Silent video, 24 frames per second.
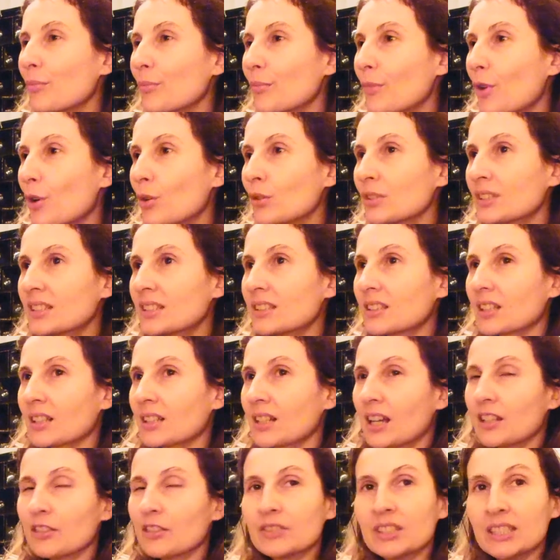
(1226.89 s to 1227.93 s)
most
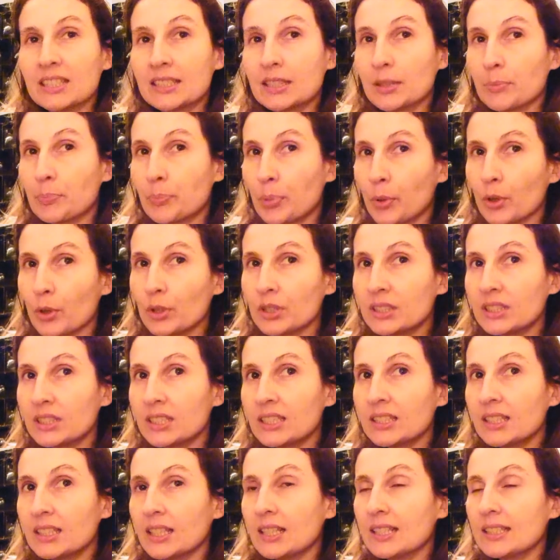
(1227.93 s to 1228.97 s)
kind of
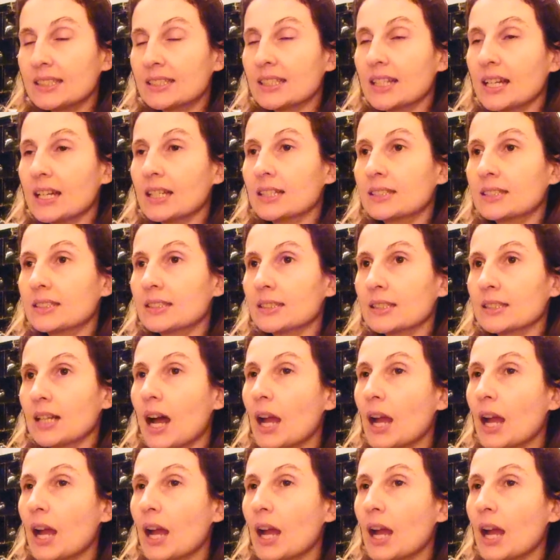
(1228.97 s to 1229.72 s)
disappointed is that uh,